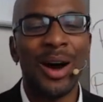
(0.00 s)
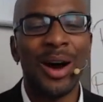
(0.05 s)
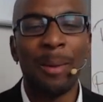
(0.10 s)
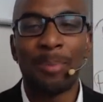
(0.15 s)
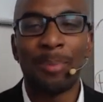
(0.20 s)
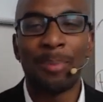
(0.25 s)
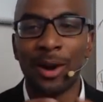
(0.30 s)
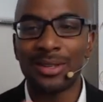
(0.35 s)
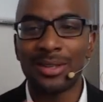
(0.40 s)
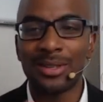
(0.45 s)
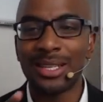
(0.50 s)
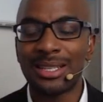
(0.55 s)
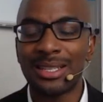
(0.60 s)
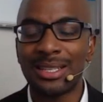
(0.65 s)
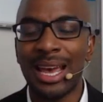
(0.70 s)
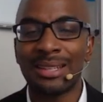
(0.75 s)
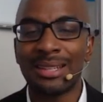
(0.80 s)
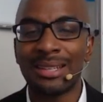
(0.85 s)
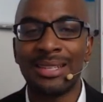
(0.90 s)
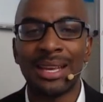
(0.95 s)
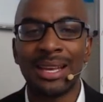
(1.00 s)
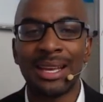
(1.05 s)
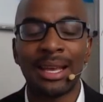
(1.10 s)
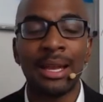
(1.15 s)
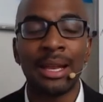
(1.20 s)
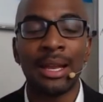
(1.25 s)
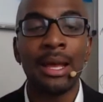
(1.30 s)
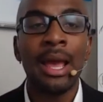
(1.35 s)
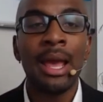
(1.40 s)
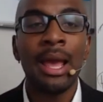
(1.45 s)
purchase that
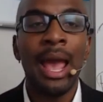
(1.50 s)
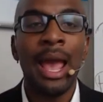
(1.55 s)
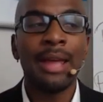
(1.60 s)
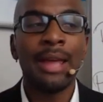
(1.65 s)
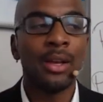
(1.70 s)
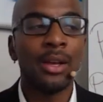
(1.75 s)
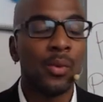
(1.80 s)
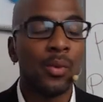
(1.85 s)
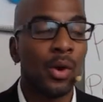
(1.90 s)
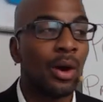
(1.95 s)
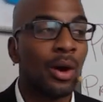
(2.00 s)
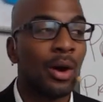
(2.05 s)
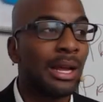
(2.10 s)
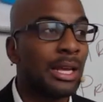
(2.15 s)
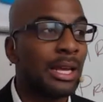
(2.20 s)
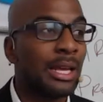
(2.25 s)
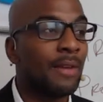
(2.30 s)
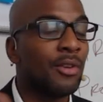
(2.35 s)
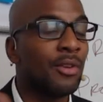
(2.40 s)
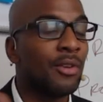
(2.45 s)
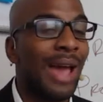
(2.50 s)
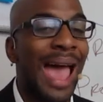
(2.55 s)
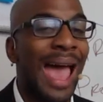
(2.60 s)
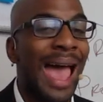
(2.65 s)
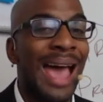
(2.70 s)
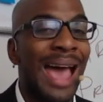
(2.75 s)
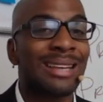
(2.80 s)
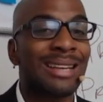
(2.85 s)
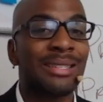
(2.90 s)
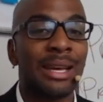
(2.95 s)
ticket, and then we're going to give you
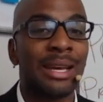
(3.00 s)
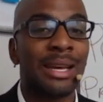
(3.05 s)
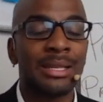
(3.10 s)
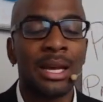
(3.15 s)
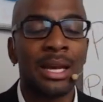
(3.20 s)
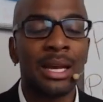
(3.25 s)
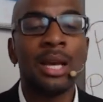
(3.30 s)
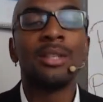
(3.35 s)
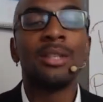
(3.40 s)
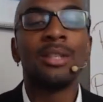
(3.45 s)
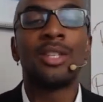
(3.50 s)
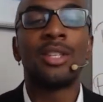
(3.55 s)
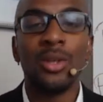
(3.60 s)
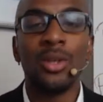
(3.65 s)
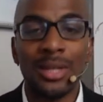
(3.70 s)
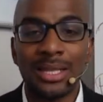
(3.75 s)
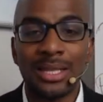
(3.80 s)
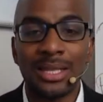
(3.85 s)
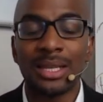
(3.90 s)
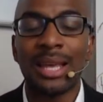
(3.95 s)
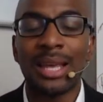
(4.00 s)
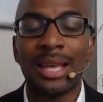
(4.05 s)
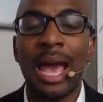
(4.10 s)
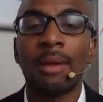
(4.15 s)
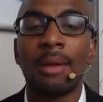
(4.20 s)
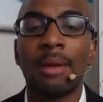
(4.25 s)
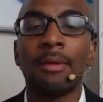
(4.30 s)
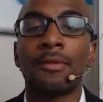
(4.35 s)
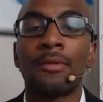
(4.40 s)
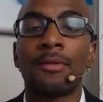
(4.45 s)
access to this
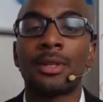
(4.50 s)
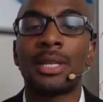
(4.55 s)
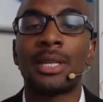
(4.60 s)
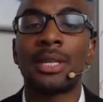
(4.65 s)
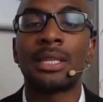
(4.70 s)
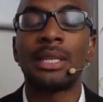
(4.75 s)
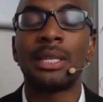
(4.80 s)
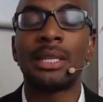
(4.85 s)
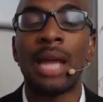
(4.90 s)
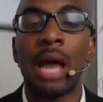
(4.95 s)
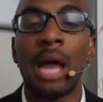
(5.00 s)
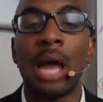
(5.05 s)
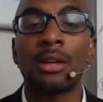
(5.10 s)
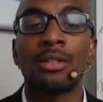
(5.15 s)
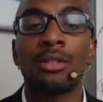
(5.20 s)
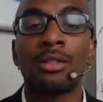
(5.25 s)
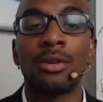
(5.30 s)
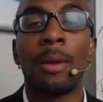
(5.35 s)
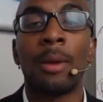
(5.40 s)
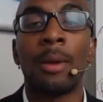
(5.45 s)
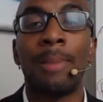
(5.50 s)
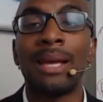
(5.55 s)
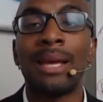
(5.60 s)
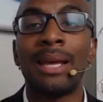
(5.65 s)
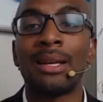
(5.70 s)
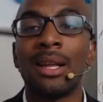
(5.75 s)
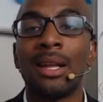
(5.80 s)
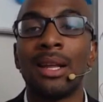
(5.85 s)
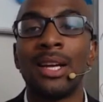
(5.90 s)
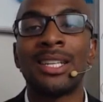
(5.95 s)
academy for $60 during a
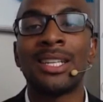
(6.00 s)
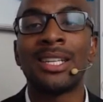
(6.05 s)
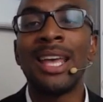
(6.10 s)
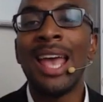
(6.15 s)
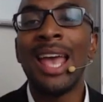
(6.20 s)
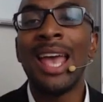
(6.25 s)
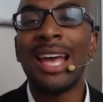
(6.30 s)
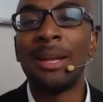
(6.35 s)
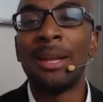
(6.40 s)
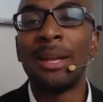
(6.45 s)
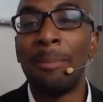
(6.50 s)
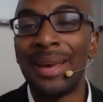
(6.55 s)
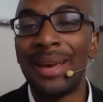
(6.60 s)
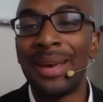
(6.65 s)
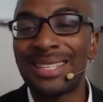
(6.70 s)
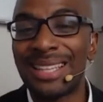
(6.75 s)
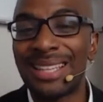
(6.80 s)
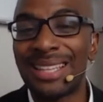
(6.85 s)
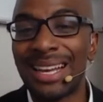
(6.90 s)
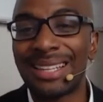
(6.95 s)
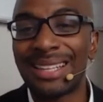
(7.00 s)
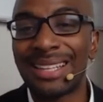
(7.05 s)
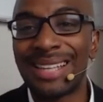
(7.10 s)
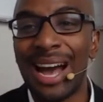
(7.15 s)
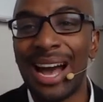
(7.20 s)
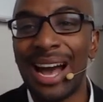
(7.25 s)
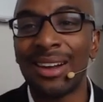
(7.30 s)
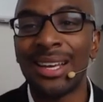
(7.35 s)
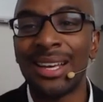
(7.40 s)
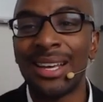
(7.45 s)
beta launch. And the best thing,
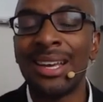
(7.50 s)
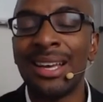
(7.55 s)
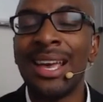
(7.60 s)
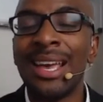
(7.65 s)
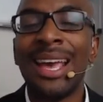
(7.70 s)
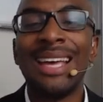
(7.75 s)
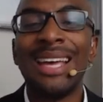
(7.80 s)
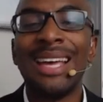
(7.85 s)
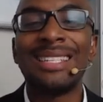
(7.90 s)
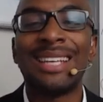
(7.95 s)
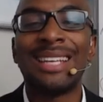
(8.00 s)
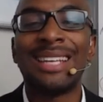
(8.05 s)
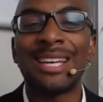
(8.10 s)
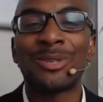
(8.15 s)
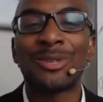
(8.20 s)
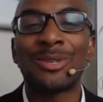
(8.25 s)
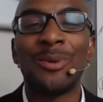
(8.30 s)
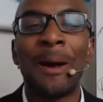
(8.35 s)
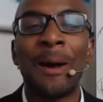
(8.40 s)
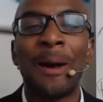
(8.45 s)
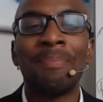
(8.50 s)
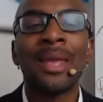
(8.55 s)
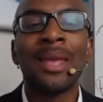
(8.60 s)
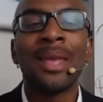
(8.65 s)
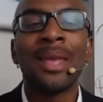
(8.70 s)
Italia, is guess what?